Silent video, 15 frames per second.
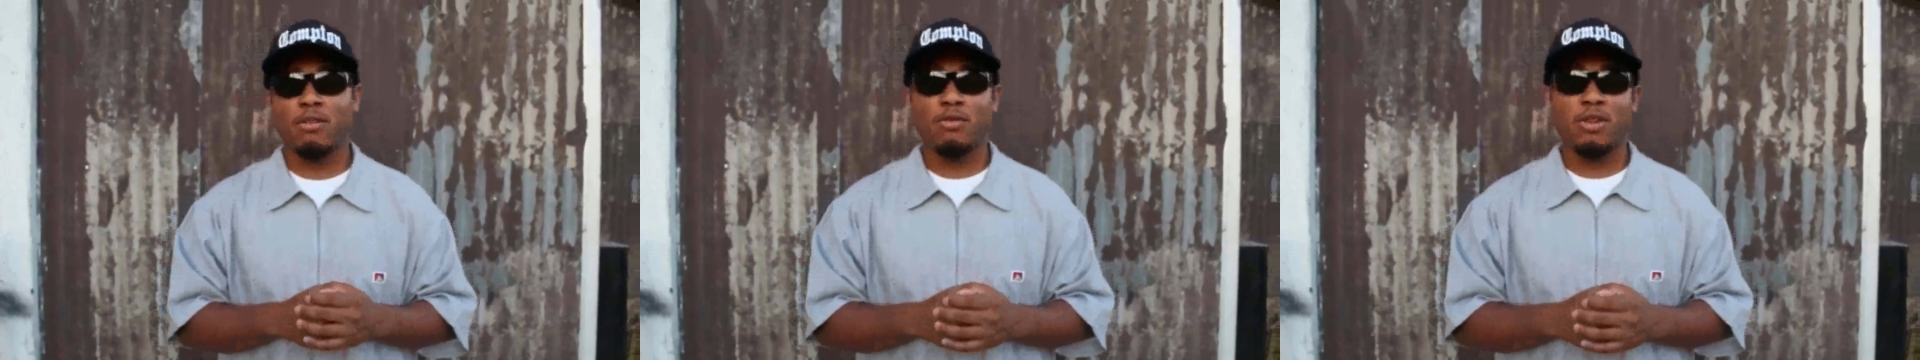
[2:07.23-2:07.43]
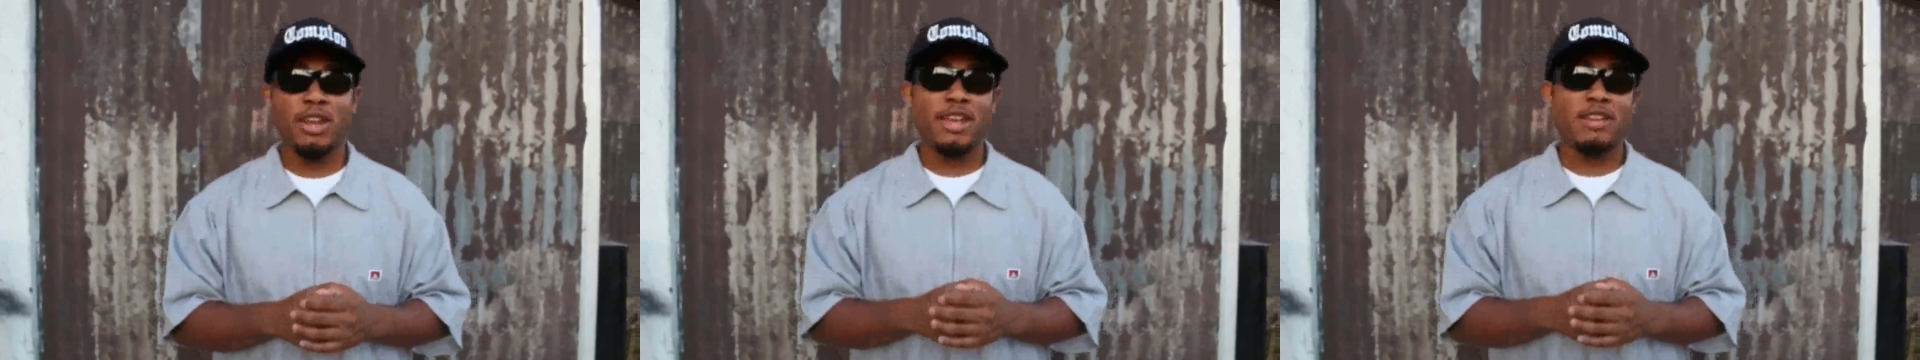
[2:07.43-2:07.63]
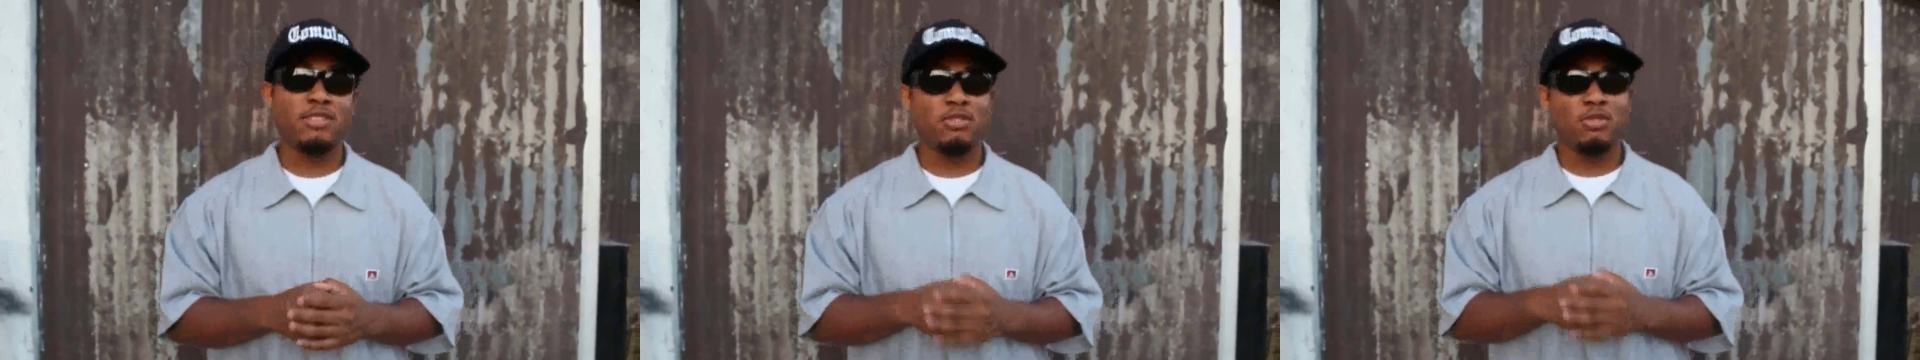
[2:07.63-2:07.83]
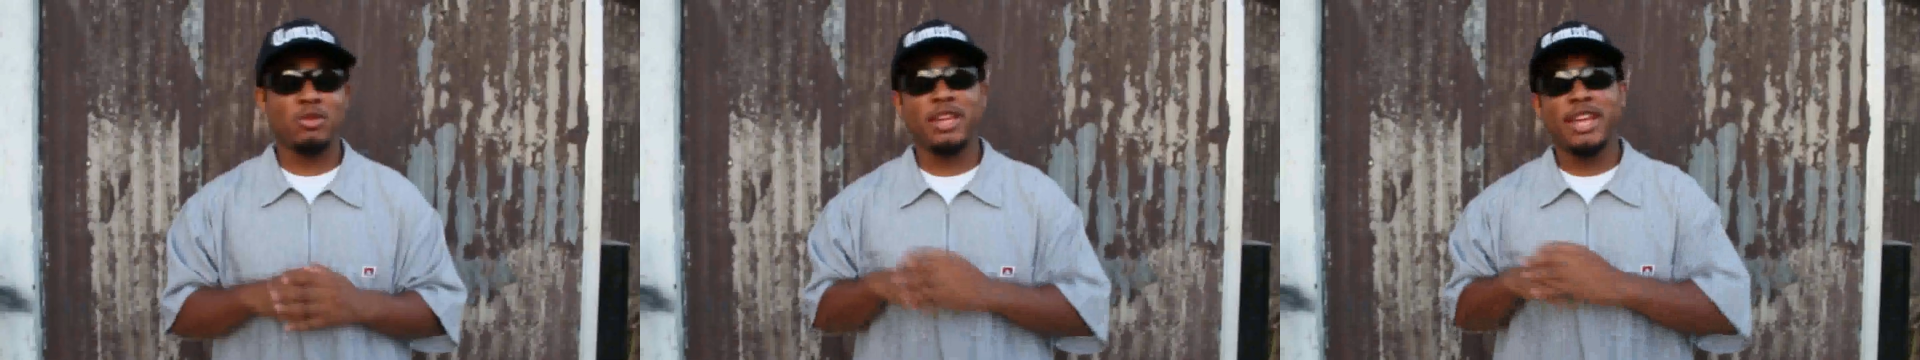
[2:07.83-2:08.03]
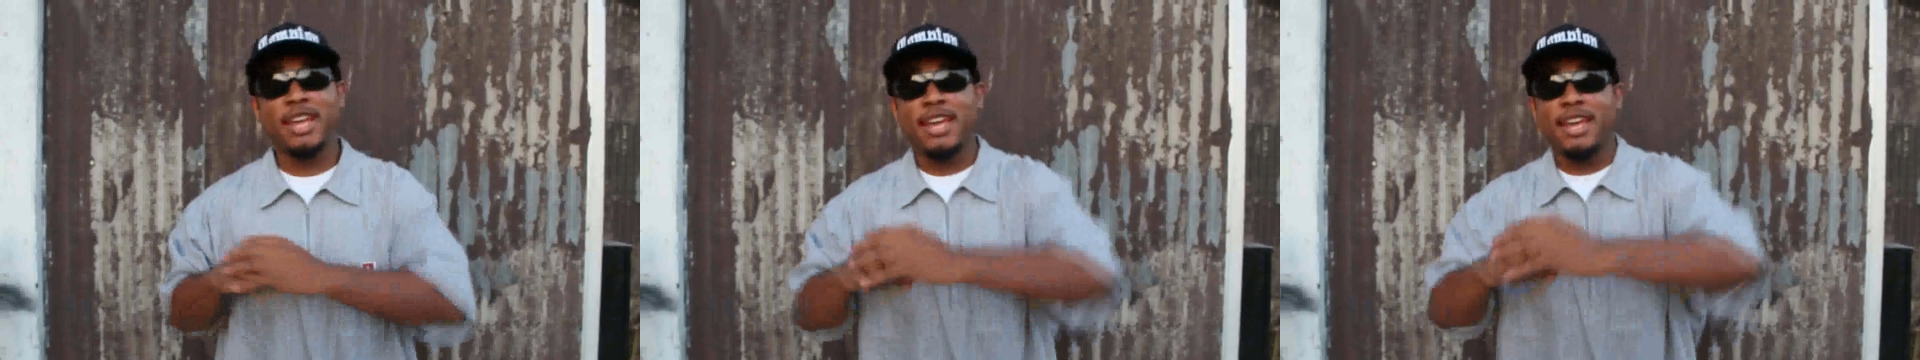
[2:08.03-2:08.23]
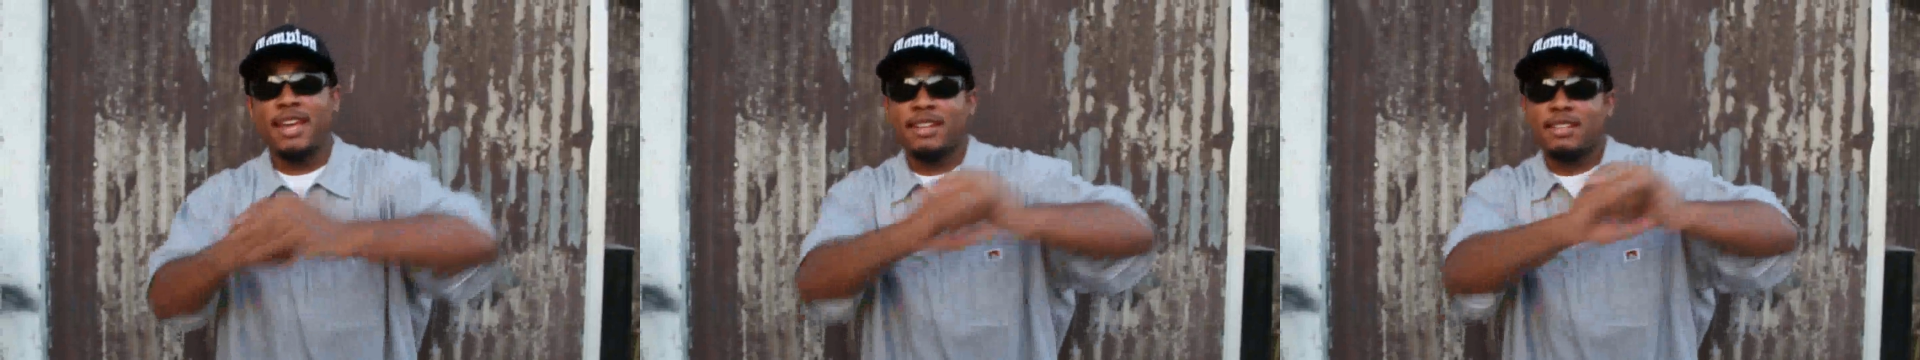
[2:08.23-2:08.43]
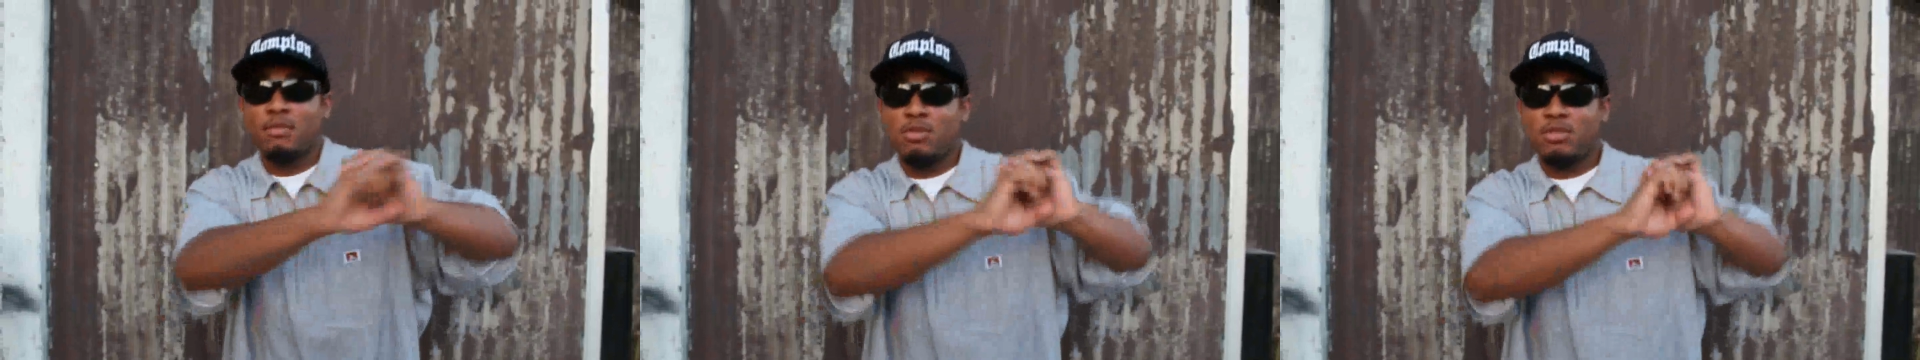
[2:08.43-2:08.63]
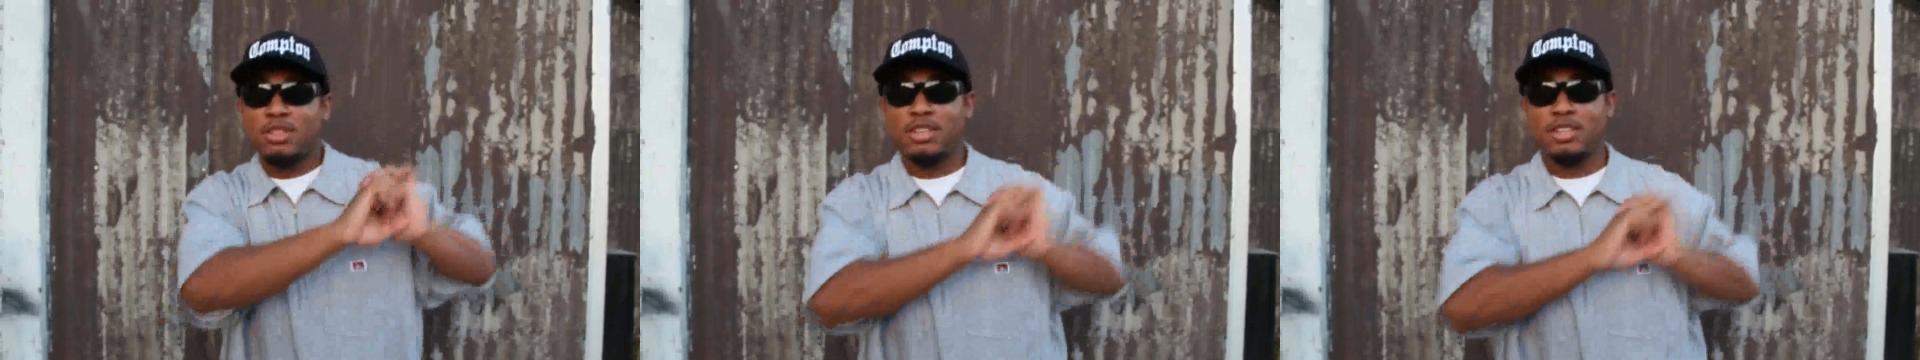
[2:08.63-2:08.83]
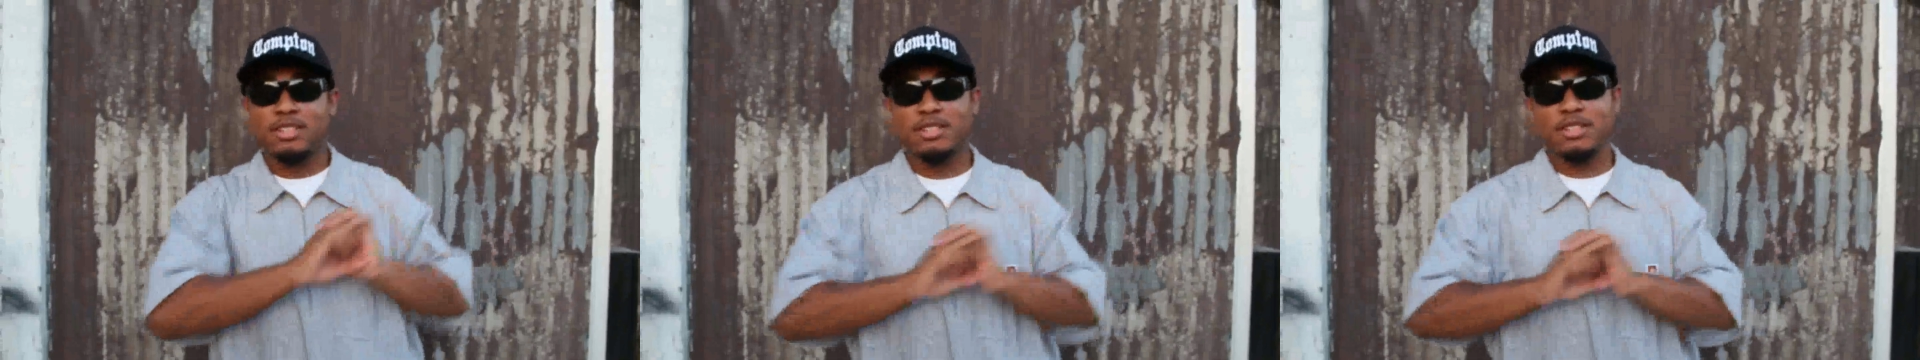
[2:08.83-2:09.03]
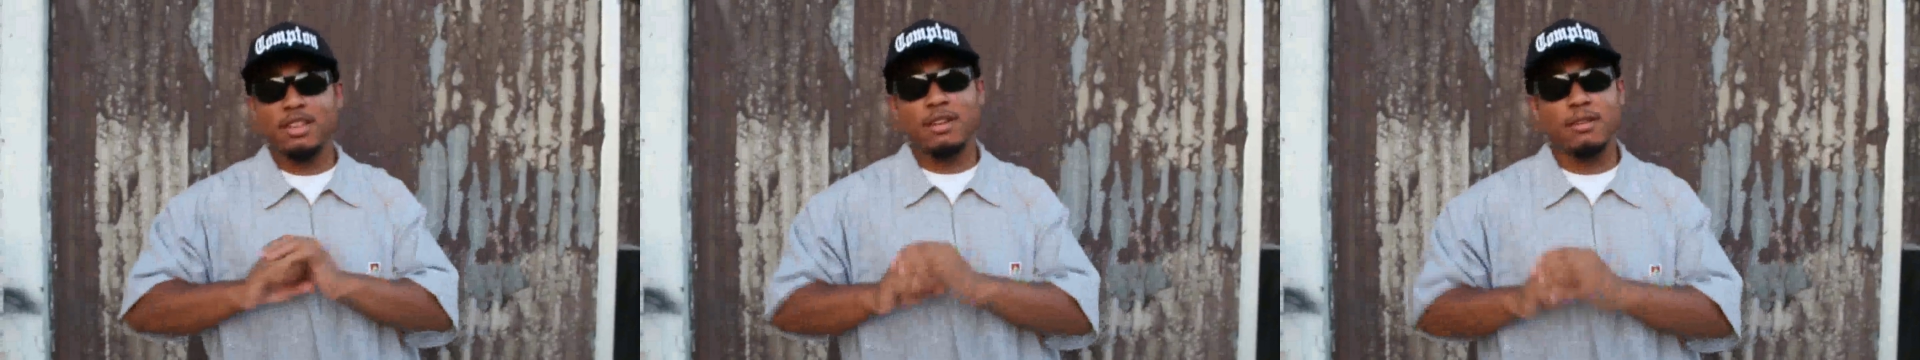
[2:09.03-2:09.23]
And they used to do dance music and
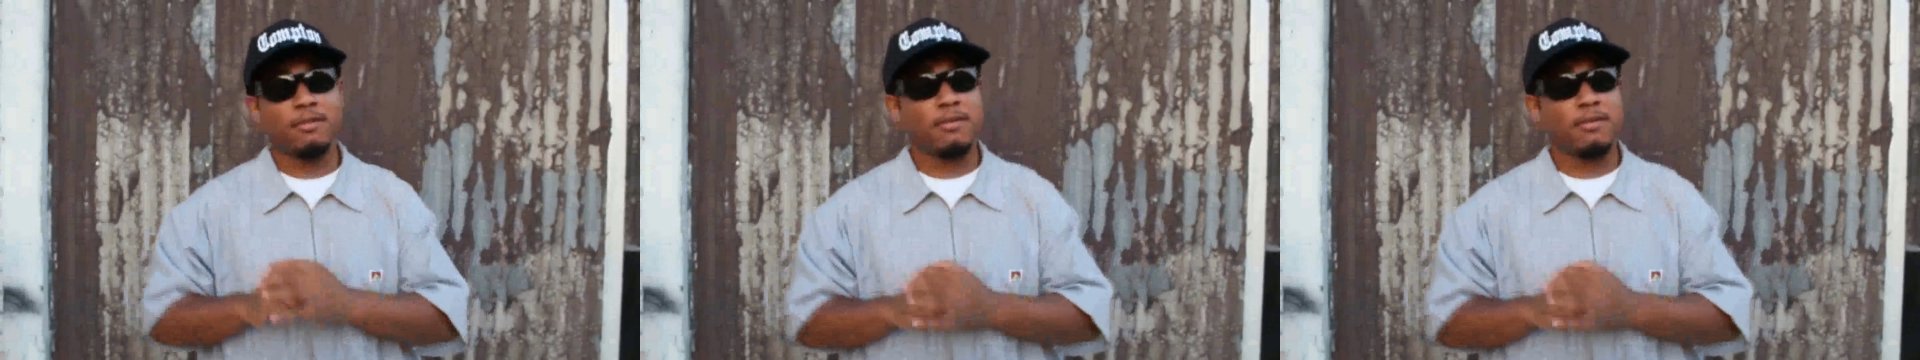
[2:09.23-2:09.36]
stuff.